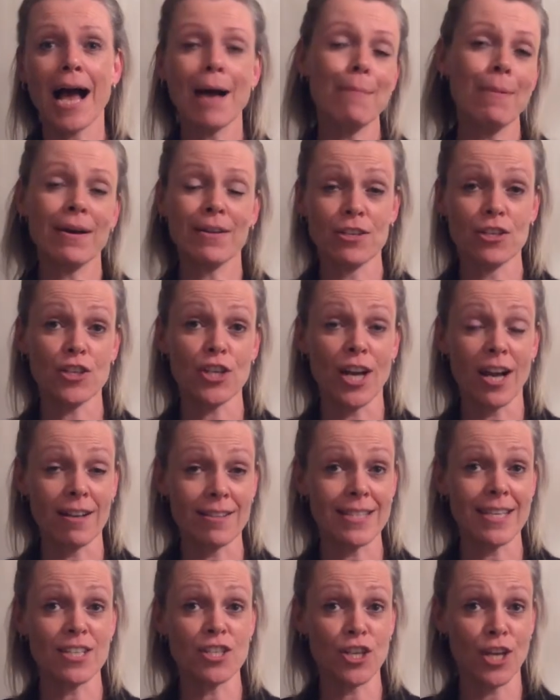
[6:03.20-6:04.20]
about your
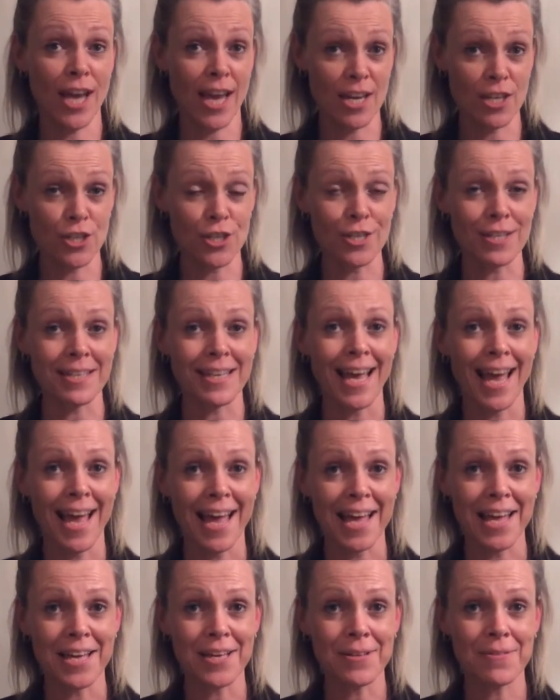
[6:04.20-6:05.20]
child's education and
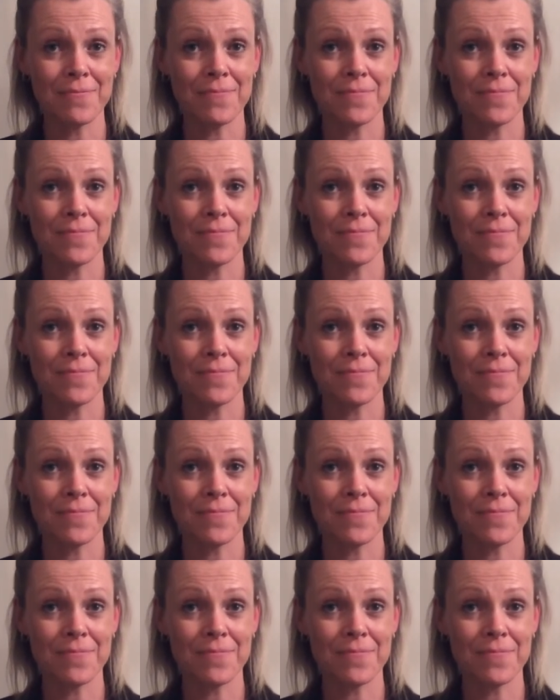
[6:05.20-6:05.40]
care.